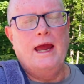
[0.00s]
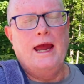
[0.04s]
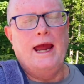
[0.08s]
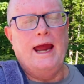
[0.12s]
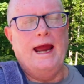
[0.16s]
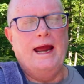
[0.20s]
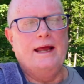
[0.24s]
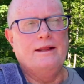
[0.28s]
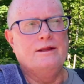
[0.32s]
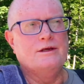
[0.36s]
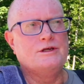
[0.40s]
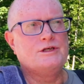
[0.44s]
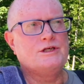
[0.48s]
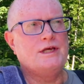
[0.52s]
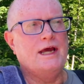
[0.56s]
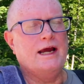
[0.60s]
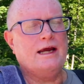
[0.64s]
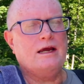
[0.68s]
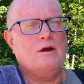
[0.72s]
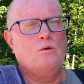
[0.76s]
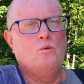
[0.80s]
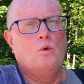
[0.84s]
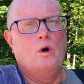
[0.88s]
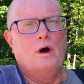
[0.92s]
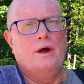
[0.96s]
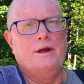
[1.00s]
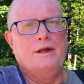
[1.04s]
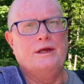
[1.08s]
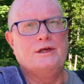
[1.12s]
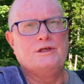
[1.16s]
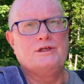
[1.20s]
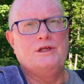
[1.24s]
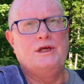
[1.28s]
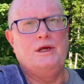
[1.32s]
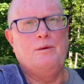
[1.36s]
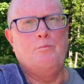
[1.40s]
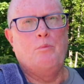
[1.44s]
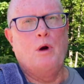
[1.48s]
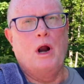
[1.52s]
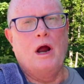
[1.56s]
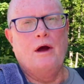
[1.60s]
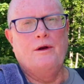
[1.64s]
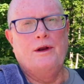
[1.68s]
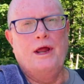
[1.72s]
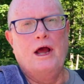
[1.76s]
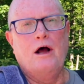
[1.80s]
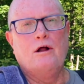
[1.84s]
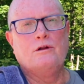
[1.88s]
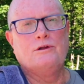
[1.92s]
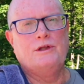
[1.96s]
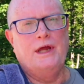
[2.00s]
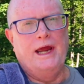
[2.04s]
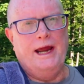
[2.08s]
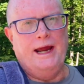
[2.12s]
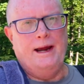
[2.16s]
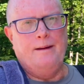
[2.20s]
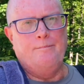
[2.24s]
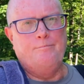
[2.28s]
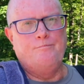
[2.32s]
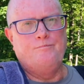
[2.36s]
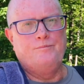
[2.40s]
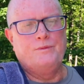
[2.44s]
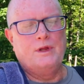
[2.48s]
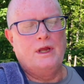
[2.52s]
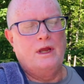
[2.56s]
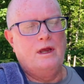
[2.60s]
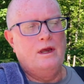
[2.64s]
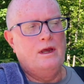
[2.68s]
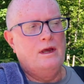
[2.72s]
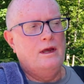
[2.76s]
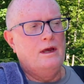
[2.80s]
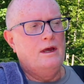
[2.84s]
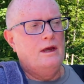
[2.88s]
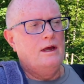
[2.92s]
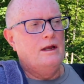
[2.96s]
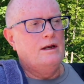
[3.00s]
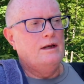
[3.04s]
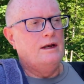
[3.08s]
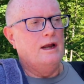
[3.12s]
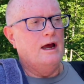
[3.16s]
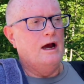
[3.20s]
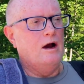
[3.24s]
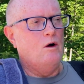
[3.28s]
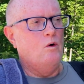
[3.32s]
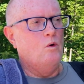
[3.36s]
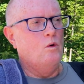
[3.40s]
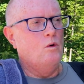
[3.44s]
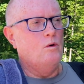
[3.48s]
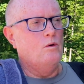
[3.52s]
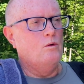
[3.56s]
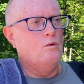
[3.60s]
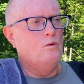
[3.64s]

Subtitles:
and the second one is the Brownell Dam. Now,